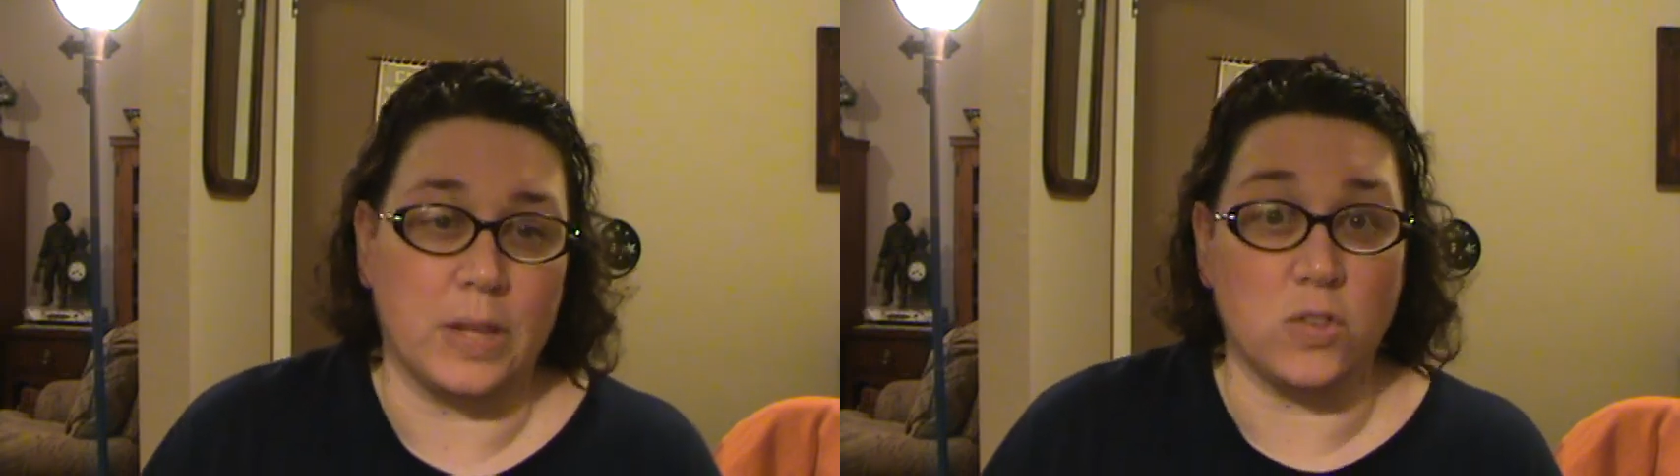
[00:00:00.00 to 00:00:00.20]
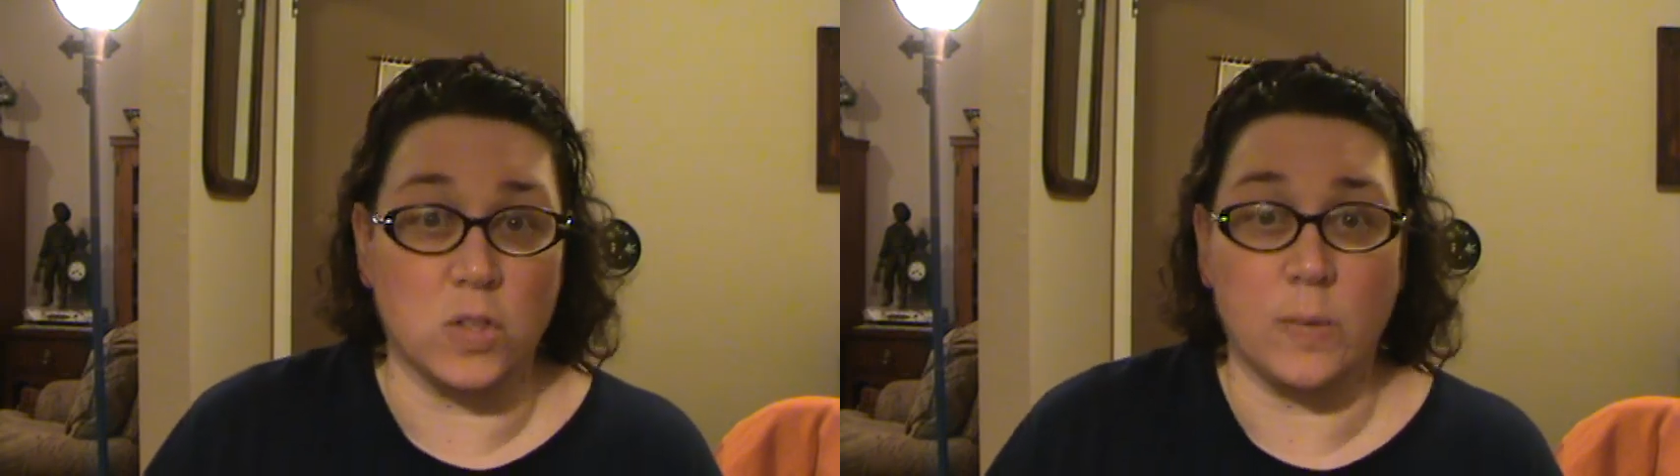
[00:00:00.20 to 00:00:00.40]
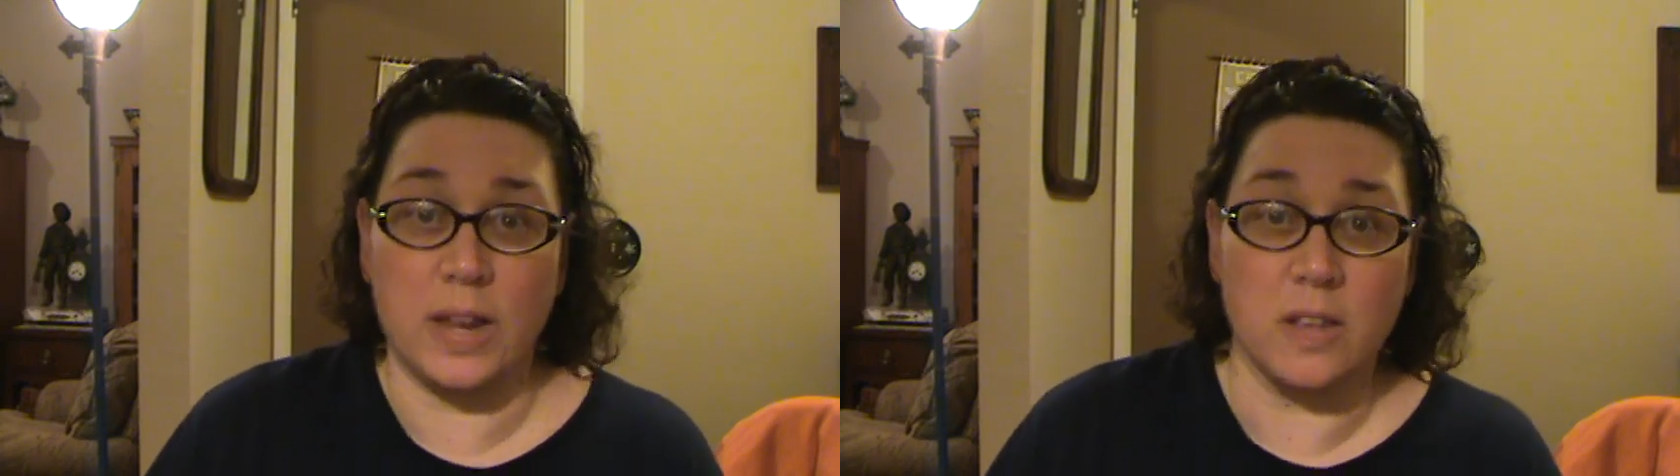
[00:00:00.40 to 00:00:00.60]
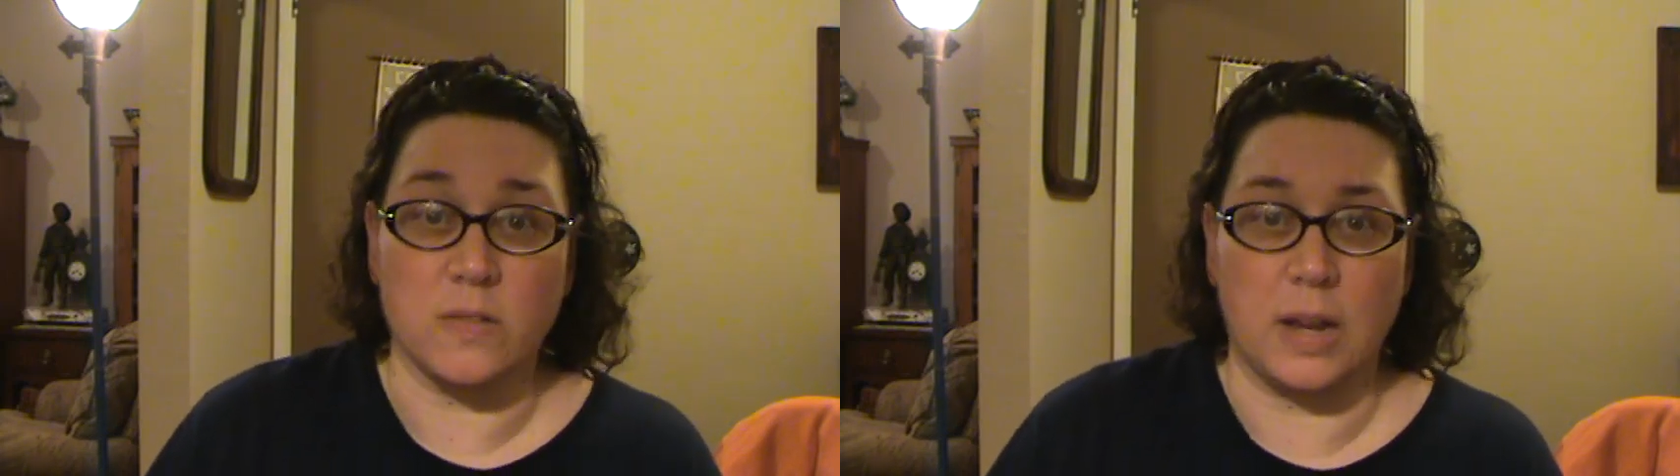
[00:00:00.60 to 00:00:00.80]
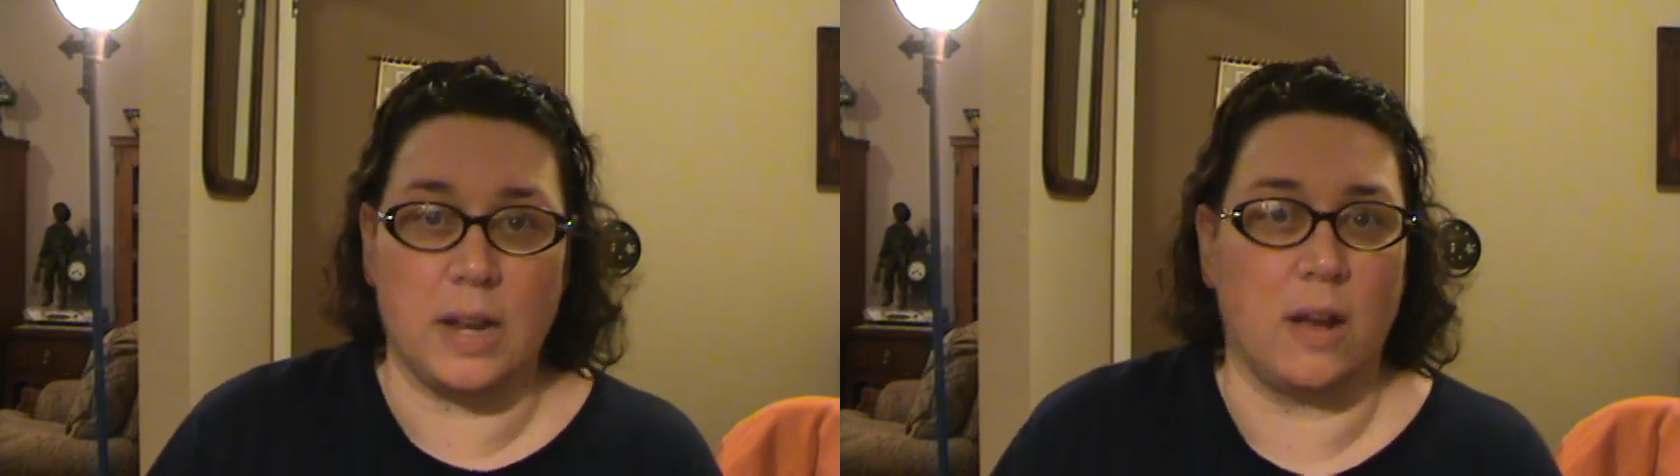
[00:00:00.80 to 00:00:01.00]
that's just the way it is
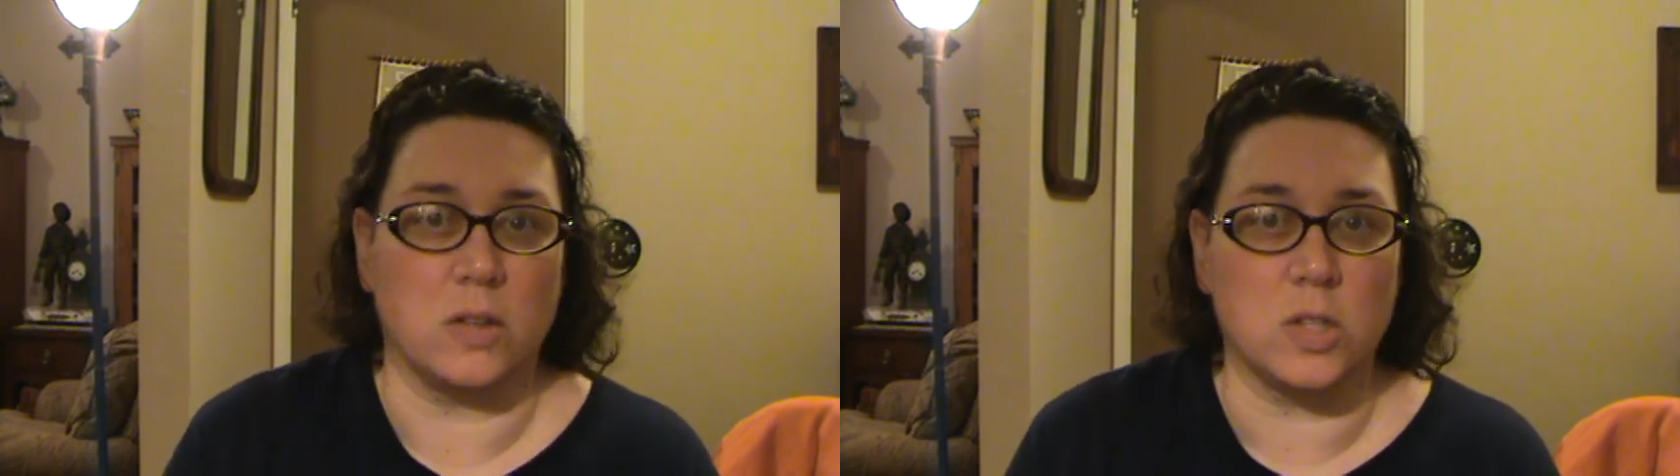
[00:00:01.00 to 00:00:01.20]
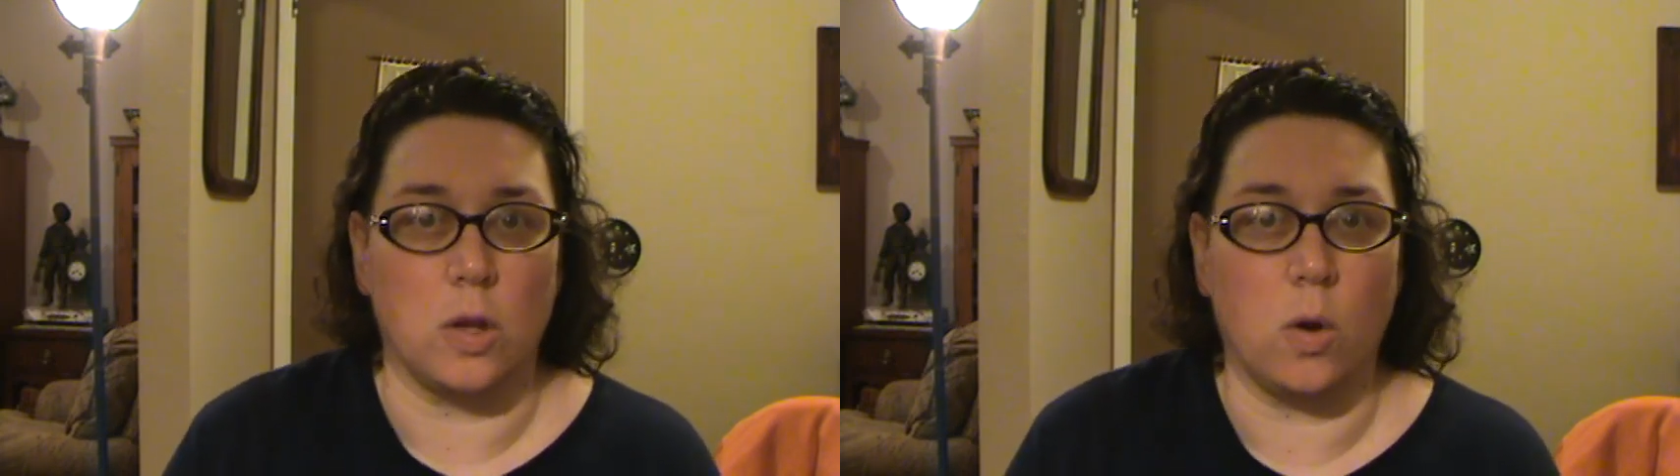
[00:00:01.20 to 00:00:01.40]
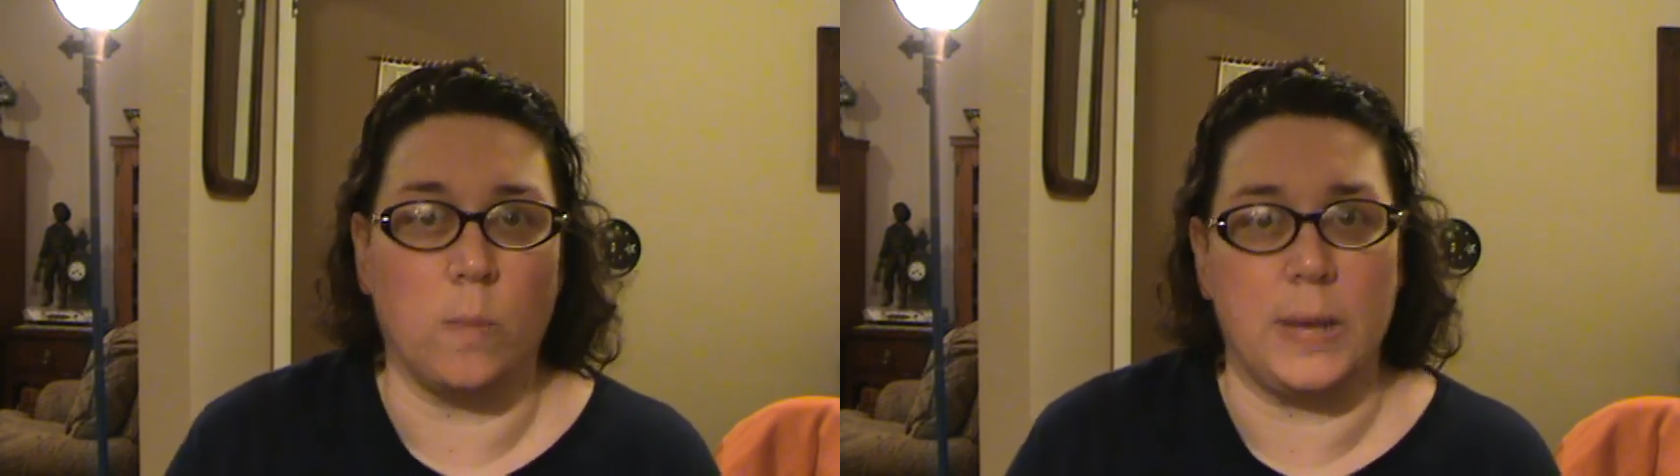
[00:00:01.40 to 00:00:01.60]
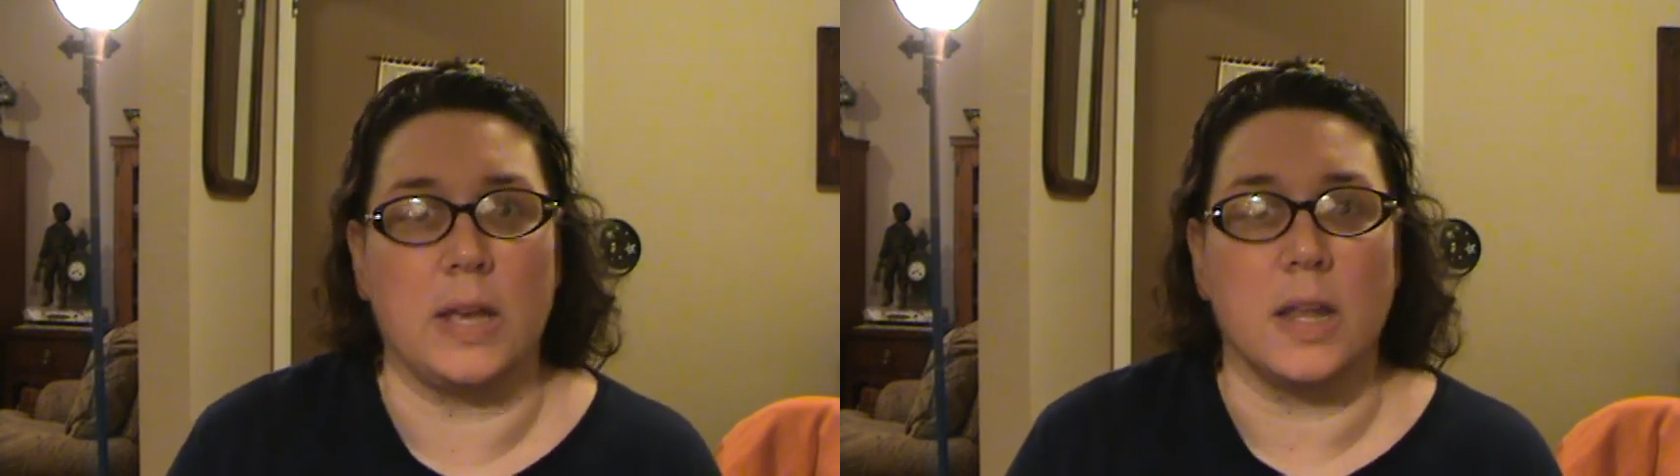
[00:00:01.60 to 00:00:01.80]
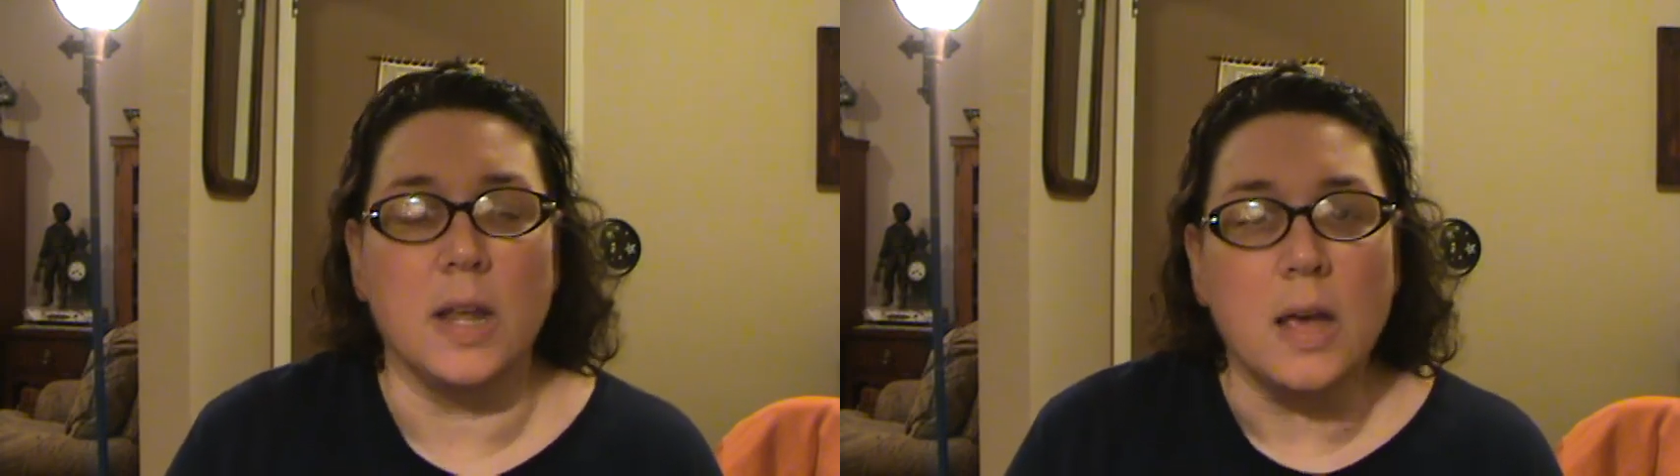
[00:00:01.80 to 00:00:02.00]
right now, and so be
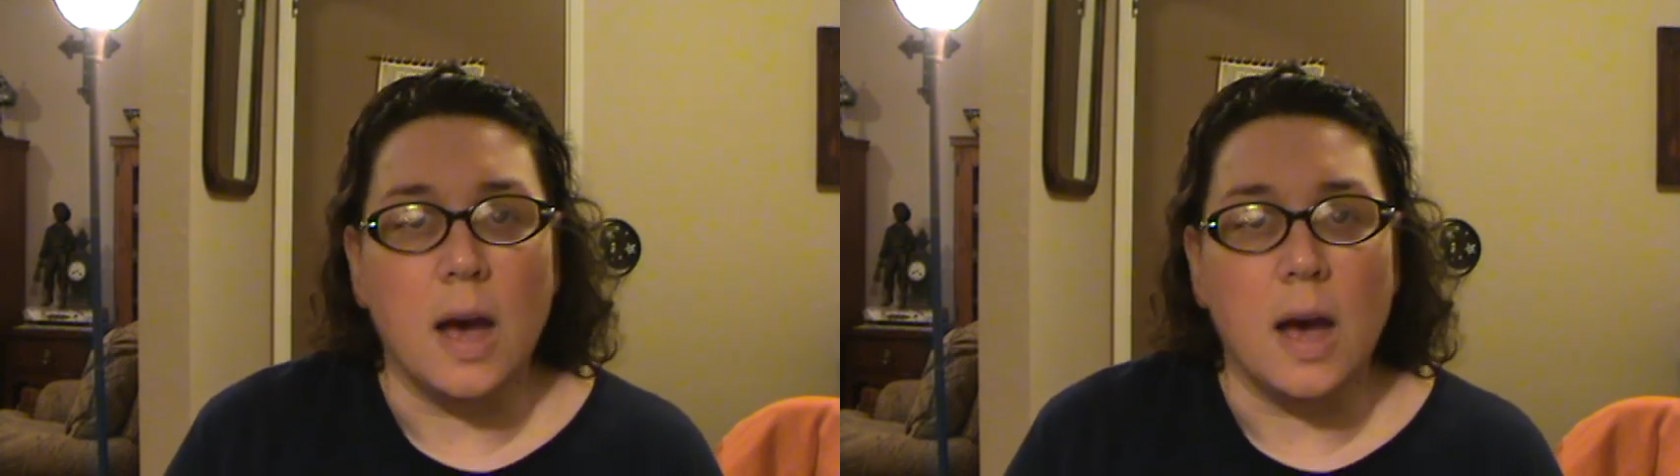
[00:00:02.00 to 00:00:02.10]
it.